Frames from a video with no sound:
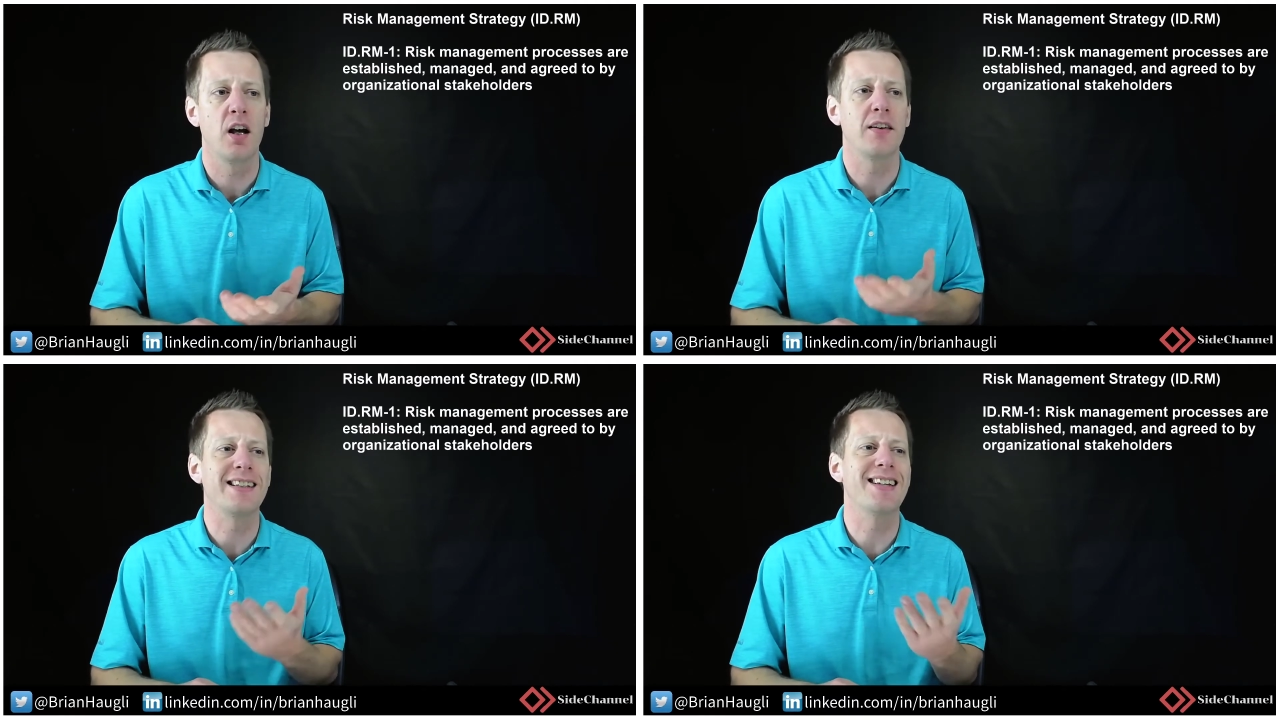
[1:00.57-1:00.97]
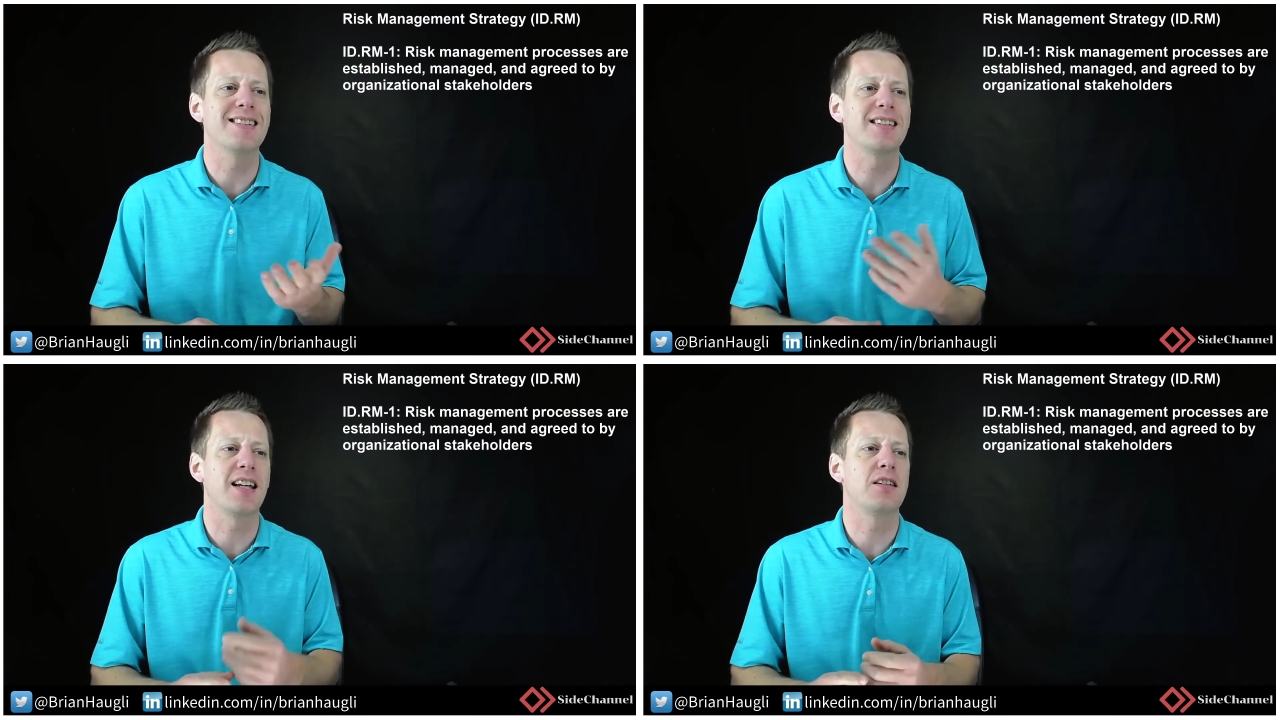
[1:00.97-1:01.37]
they
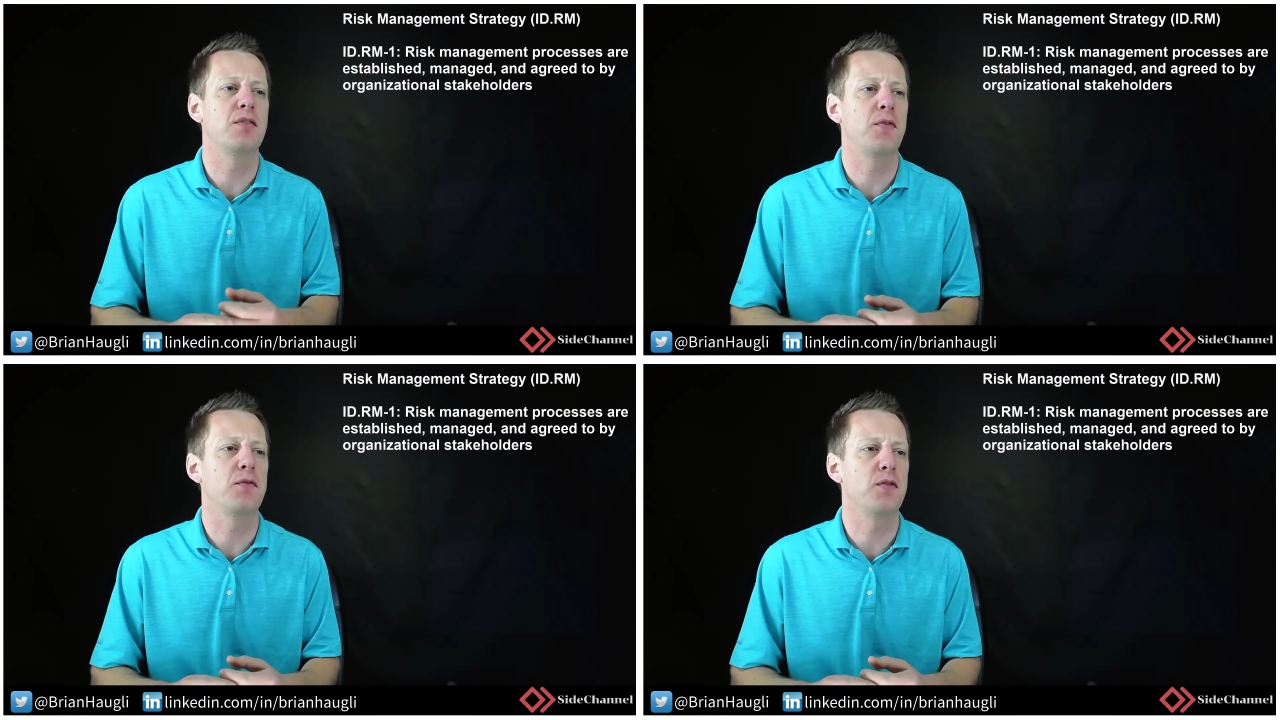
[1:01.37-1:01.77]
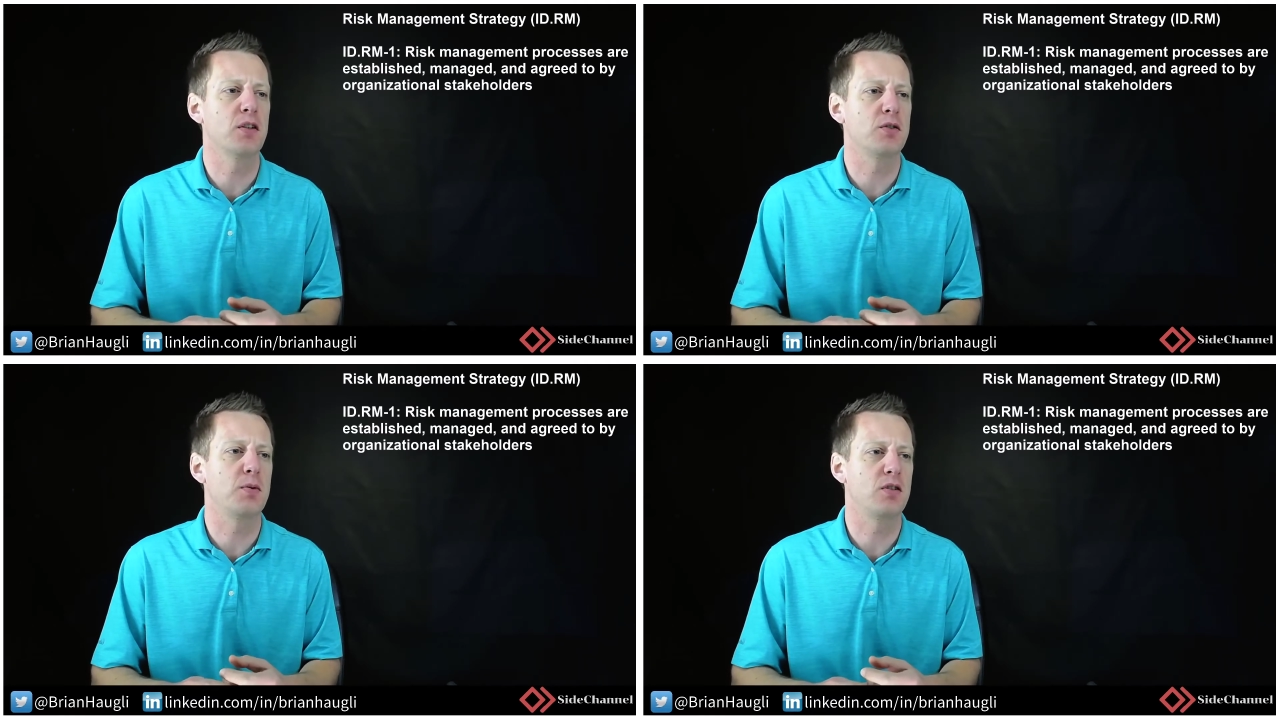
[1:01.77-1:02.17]
designated to fulfill
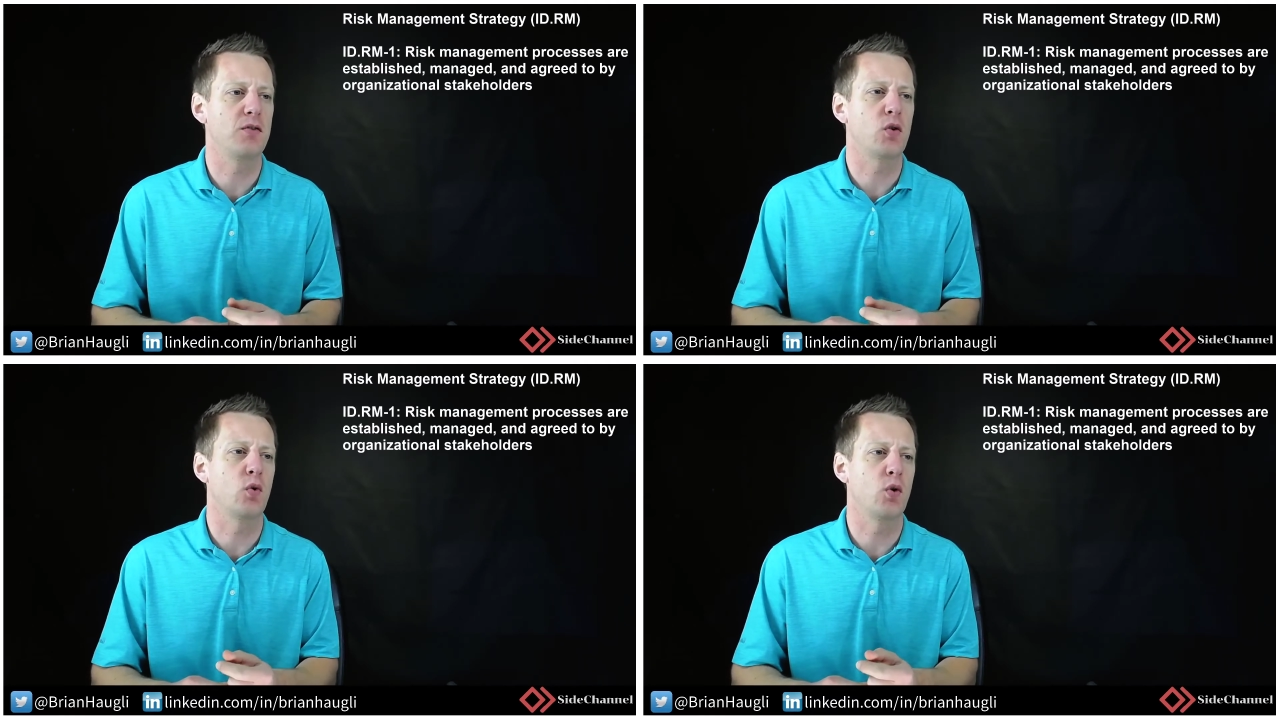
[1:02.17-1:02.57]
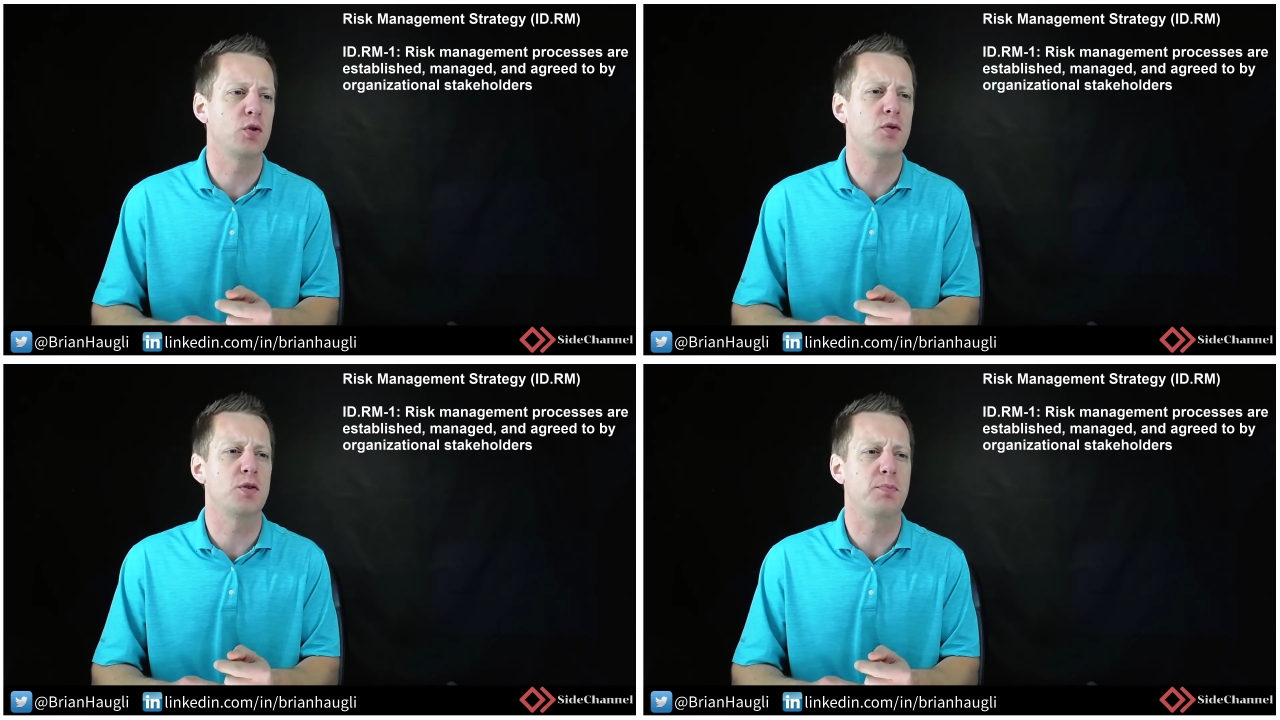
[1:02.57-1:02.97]
specific
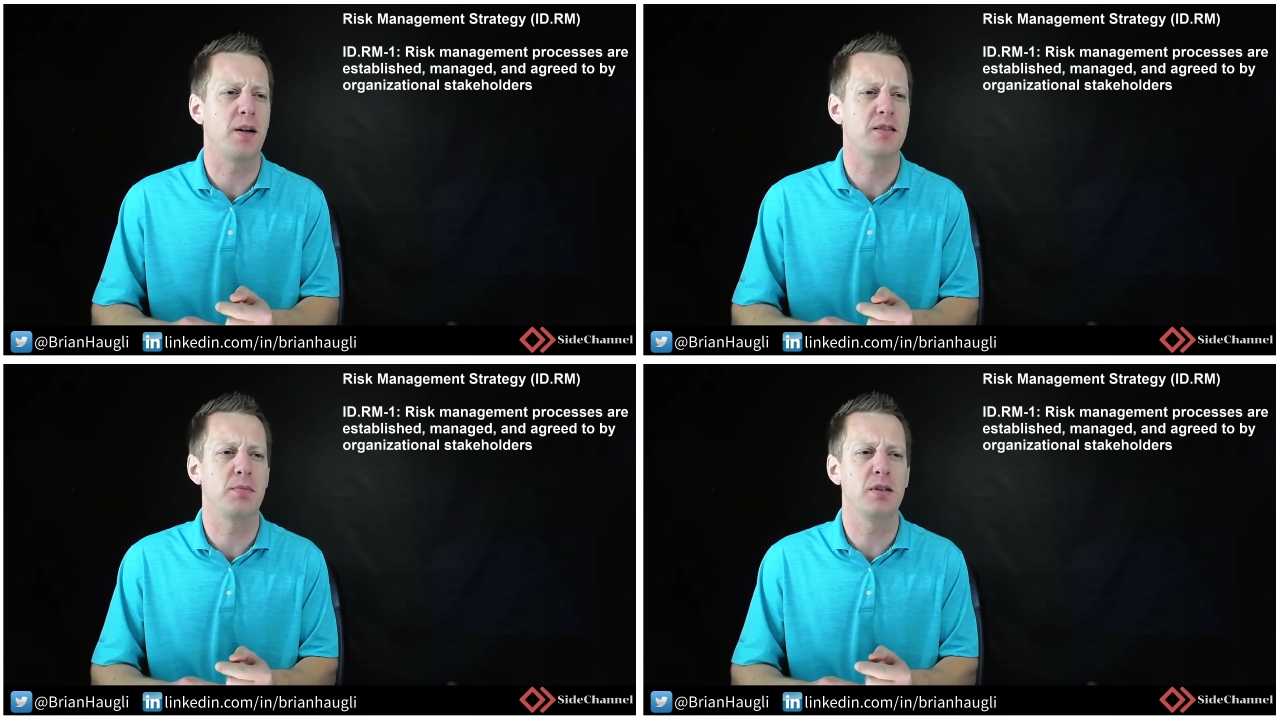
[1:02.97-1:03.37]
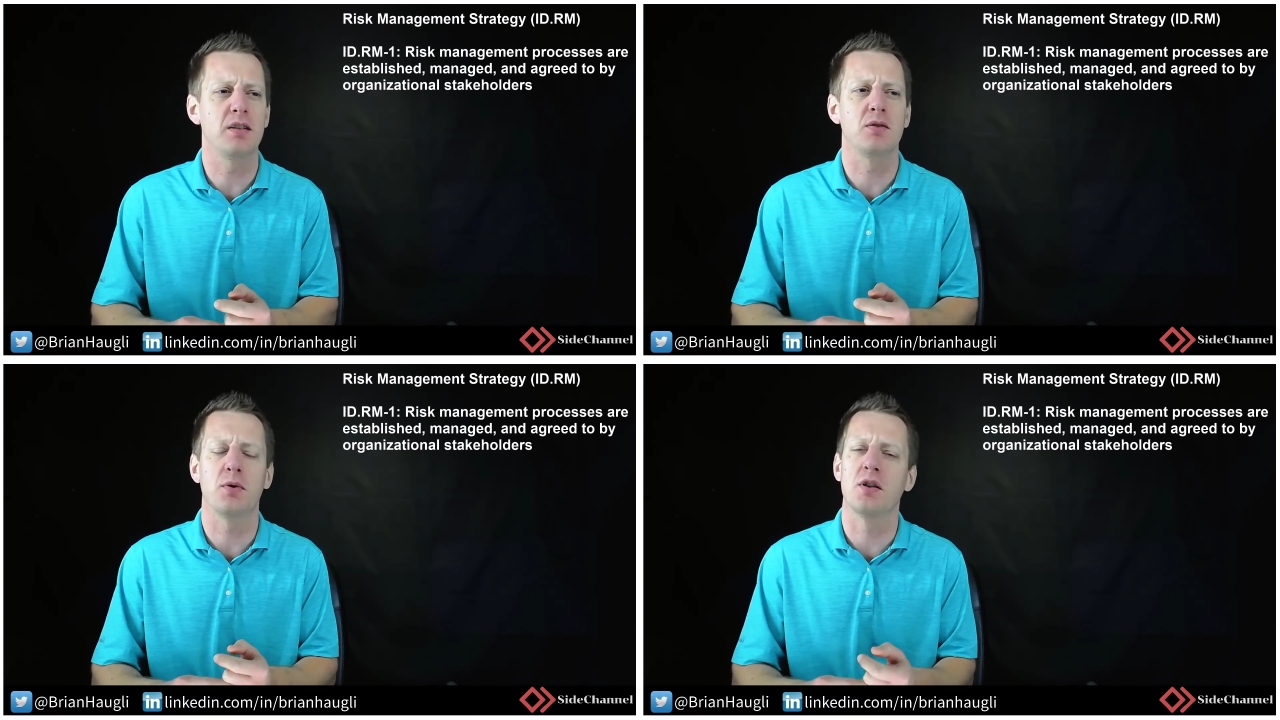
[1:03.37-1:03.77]
roles and
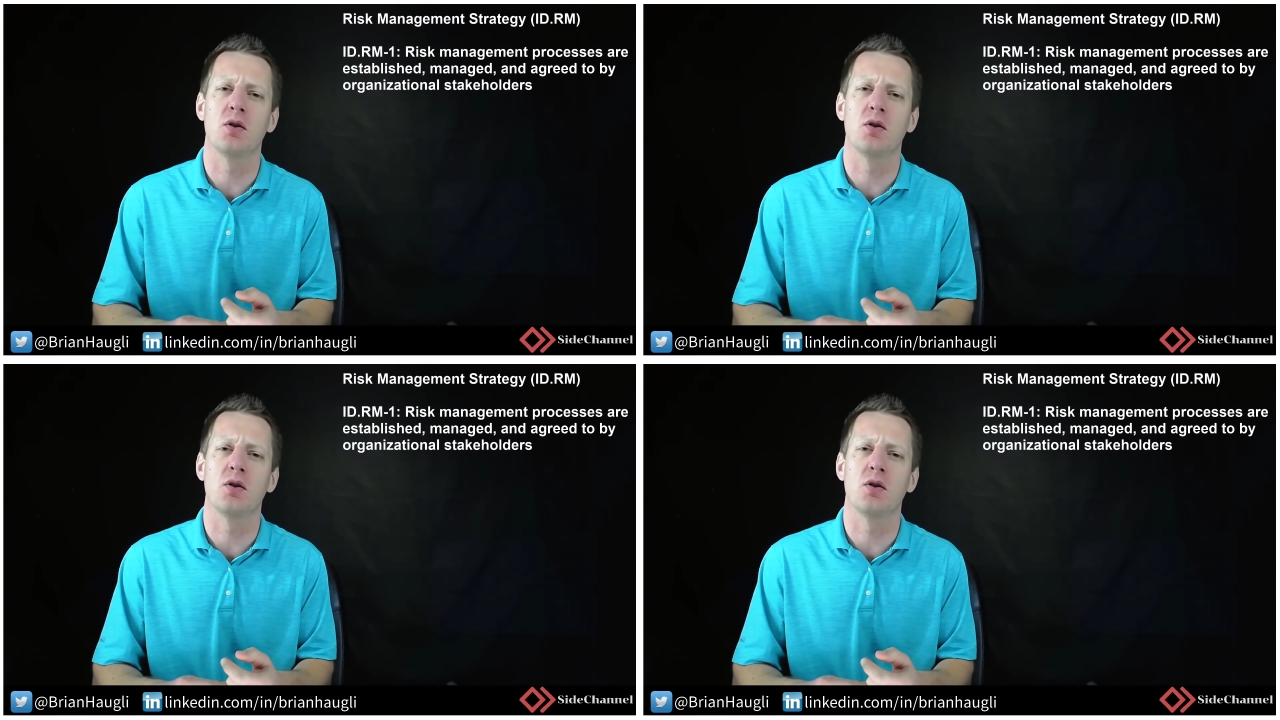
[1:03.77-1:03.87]
responsibilities within the